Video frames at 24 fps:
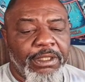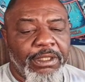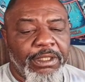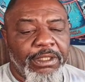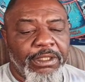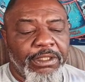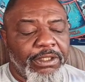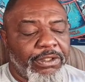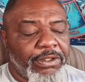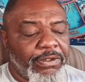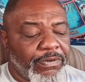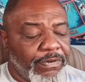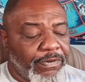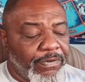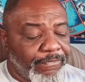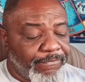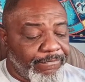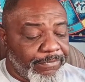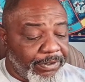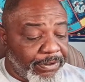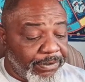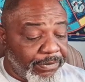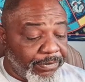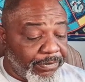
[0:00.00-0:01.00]
the North
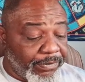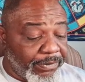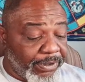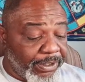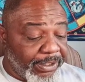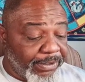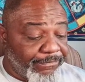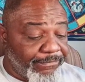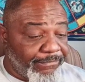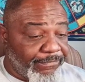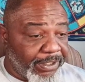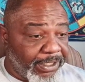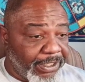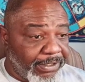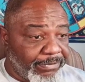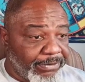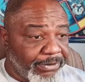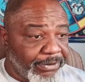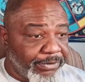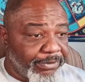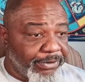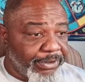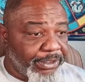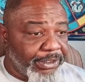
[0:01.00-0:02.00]
Node at five
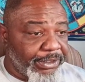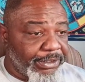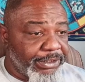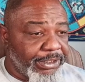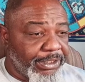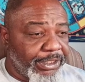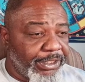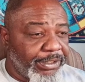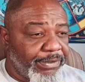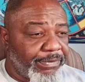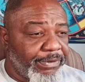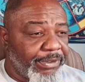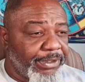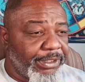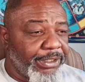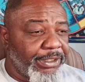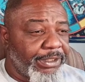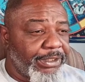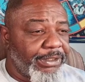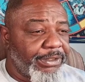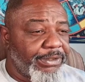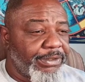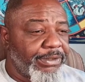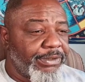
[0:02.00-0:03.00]
degrees Aries,
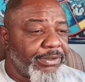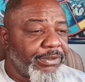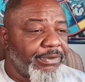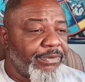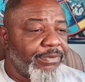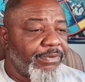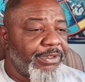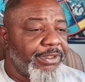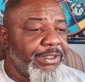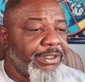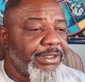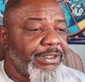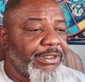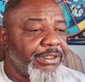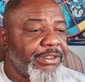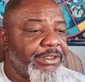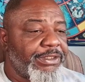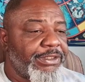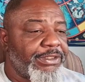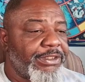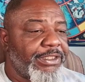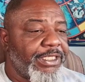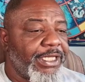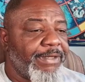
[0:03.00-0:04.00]
what
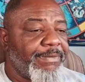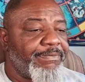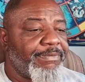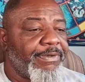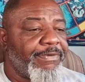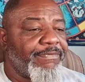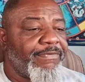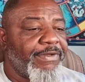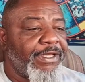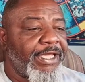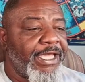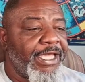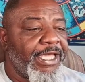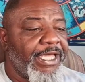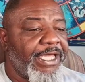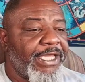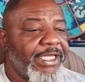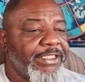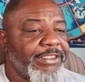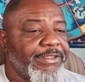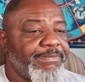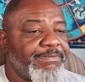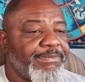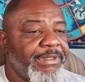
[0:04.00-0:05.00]
type of
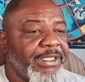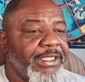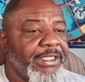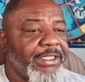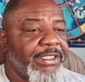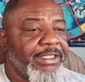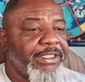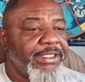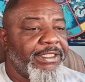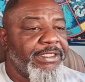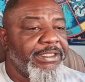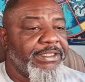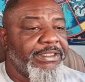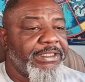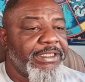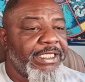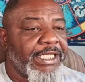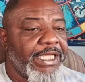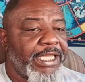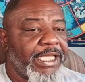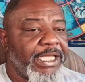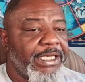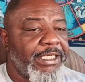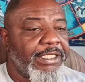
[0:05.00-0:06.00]
aspect is
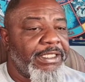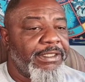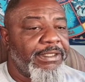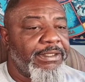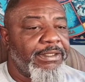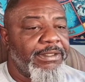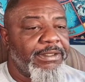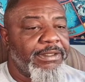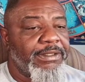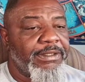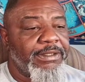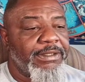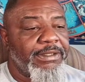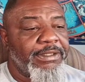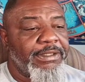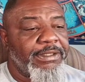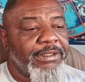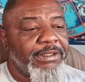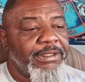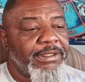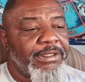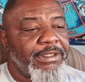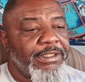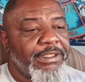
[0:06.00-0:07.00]
that?
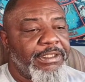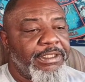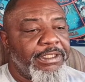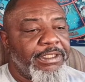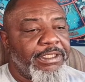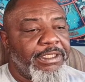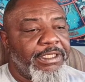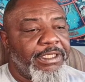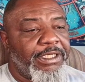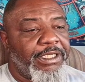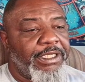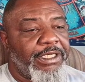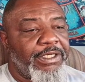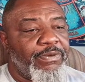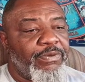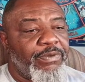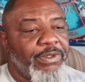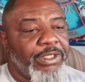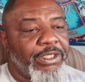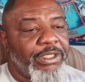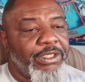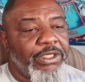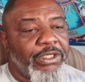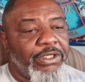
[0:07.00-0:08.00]

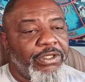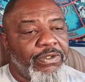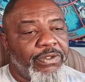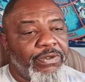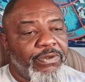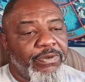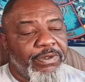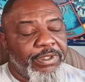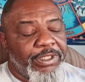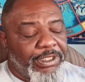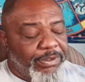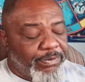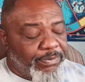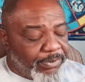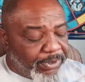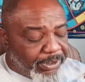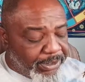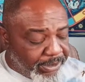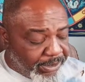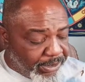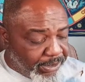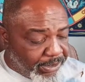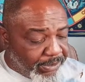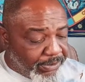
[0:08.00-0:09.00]
Anyone know? Anyone
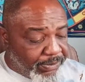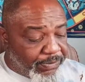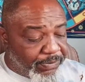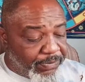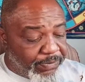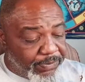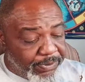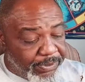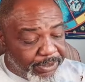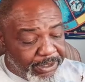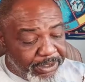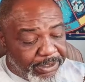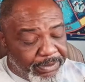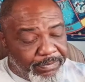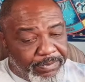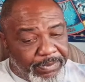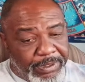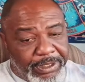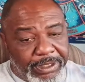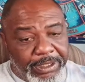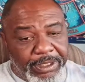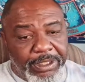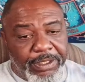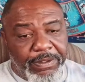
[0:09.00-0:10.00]
know?
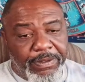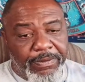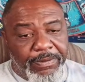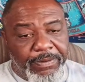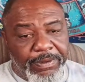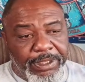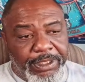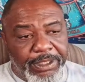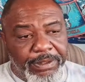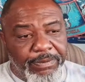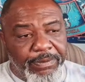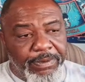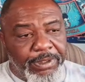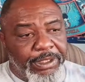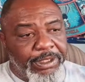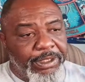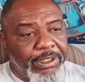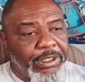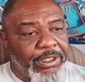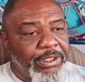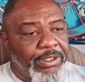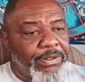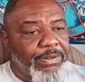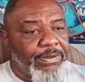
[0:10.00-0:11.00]
Anyone know? Anyone
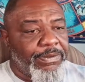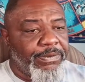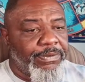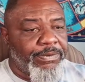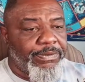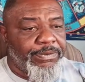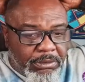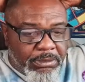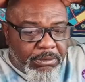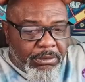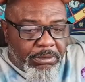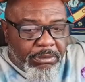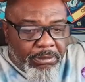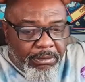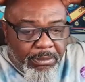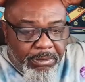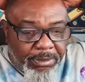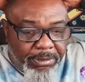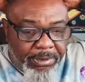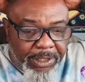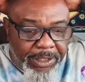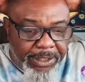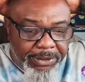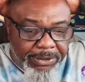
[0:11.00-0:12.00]
know?
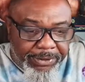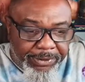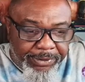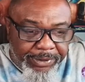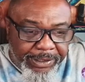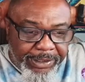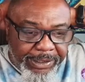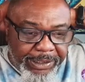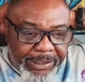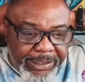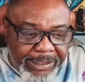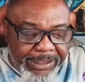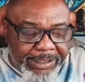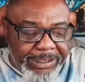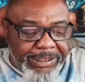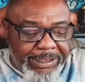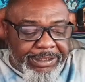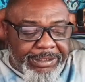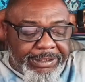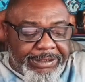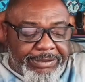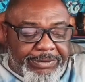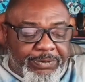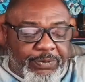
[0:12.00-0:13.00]
Mercury
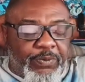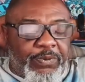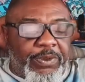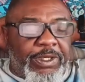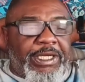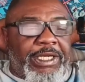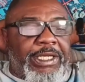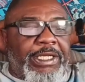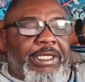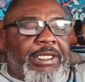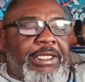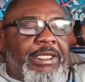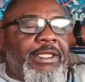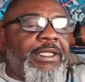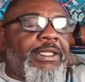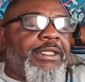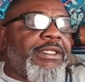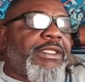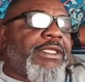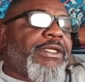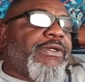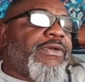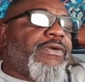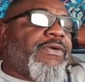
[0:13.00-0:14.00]
is what the
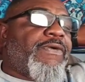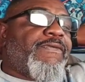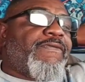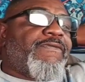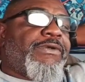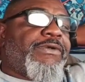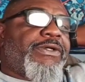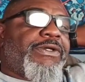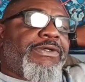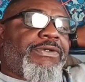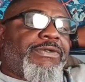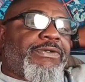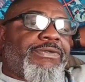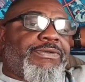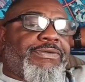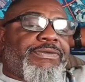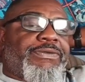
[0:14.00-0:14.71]
North Node.